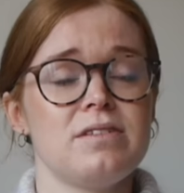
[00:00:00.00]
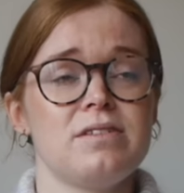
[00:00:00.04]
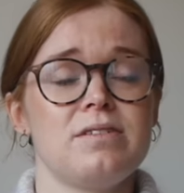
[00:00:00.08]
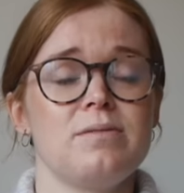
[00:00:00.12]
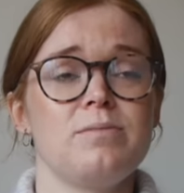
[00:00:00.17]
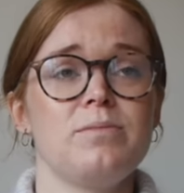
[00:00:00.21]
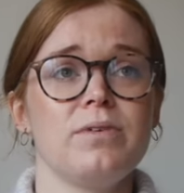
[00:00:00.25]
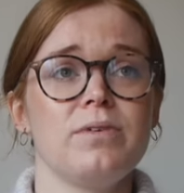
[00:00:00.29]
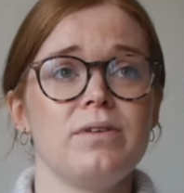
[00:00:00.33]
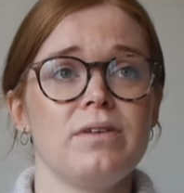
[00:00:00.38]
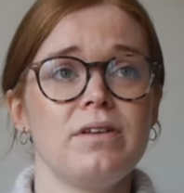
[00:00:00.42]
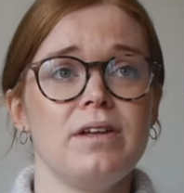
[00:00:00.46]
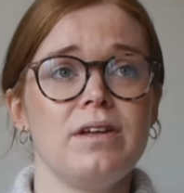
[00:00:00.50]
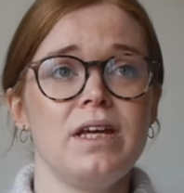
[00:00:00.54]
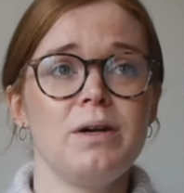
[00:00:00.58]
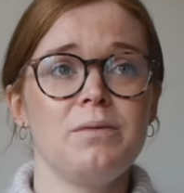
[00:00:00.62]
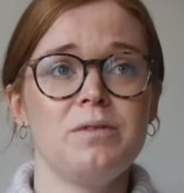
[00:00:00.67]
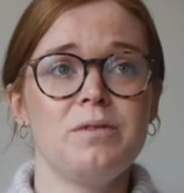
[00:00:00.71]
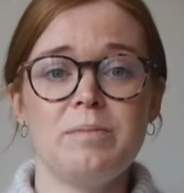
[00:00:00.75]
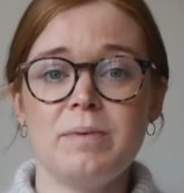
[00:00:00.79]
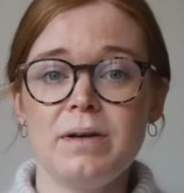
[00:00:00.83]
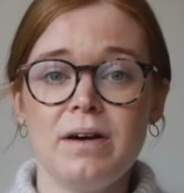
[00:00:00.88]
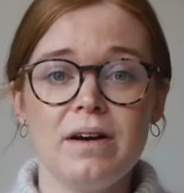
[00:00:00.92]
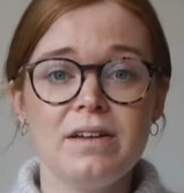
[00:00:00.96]
someone, it
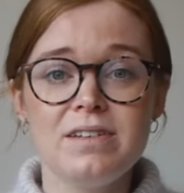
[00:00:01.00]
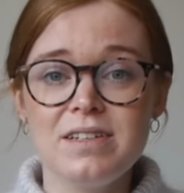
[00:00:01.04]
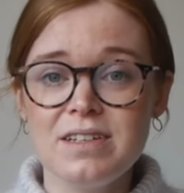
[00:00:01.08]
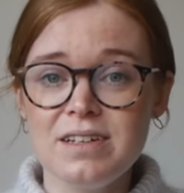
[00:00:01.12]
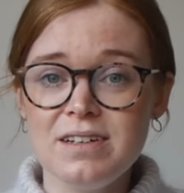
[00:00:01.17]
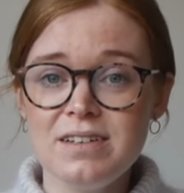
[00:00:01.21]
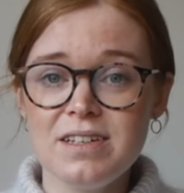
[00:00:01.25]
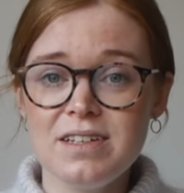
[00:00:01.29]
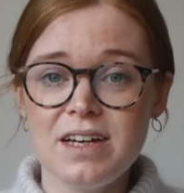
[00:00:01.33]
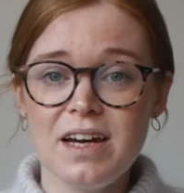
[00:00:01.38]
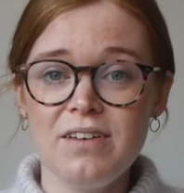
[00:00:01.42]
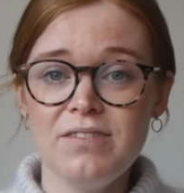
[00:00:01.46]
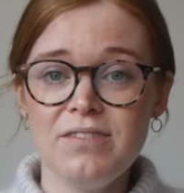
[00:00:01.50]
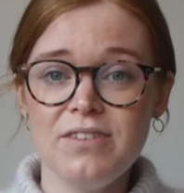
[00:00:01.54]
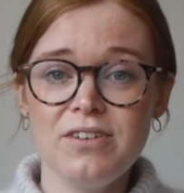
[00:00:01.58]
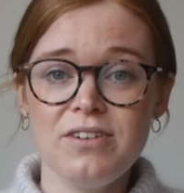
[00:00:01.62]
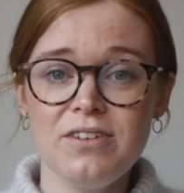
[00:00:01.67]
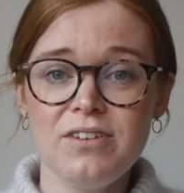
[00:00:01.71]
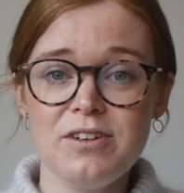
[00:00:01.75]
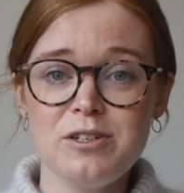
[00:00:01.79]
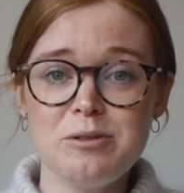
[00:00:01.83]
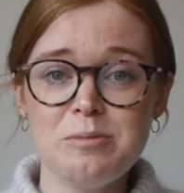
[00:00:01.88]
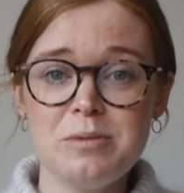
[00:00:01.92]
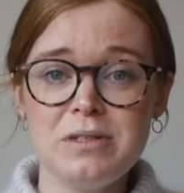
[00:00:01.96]
would be ideal to have it on
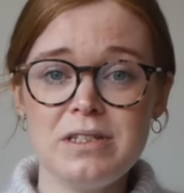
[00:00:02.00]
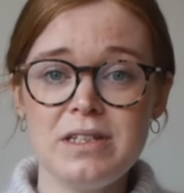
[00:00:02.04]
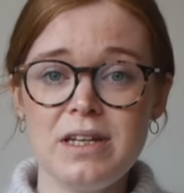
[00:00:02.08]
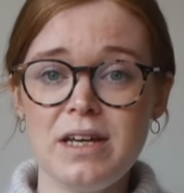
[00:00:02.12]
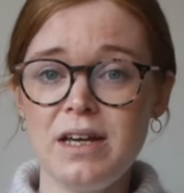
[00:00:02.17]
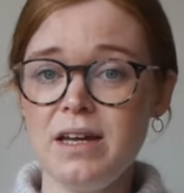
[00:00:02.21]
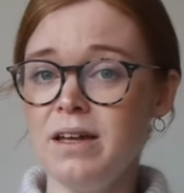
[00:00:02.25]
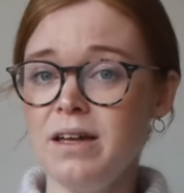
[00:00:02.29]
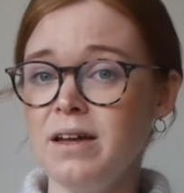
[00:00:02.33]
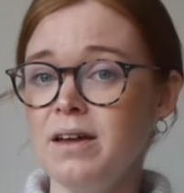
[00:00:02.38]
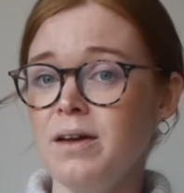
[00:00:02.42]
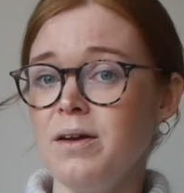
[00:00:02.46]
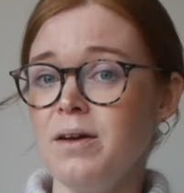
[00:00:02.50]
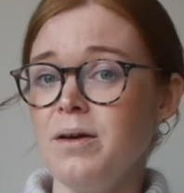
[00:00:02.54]
Christmas Day,